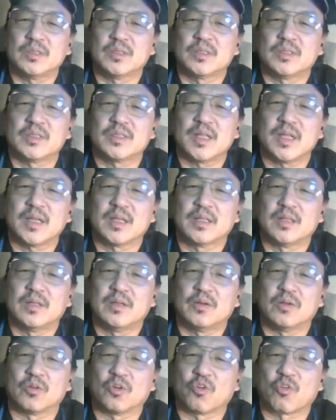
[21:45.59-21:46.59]
There's like a
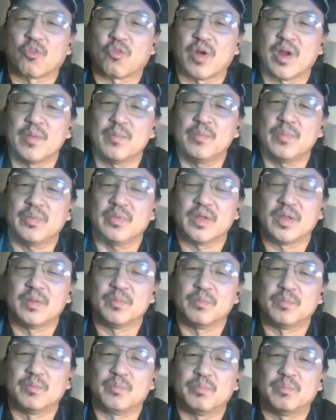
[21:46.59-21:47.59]
little crimp
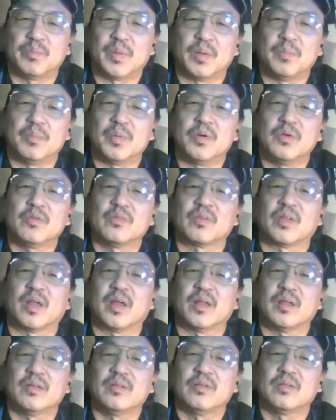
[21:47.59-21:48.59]
on both
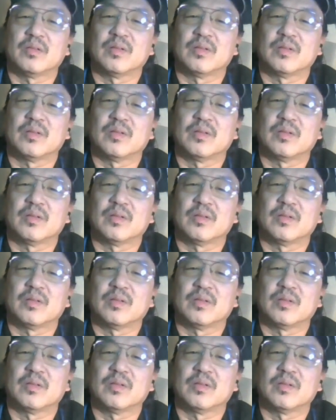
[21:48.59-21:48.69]
sides.